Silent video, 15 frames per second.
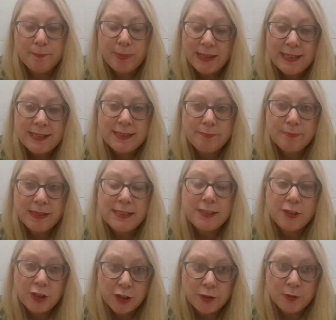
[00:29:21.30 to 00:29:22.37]
please
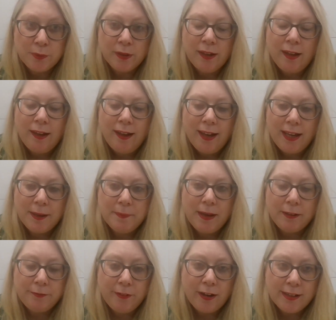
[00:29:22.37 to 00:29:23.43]
do
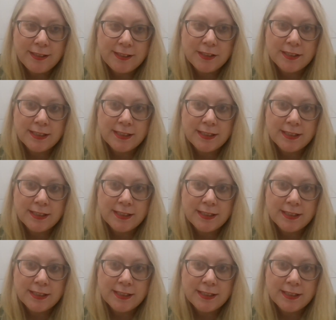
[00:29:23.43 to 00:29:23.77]
advise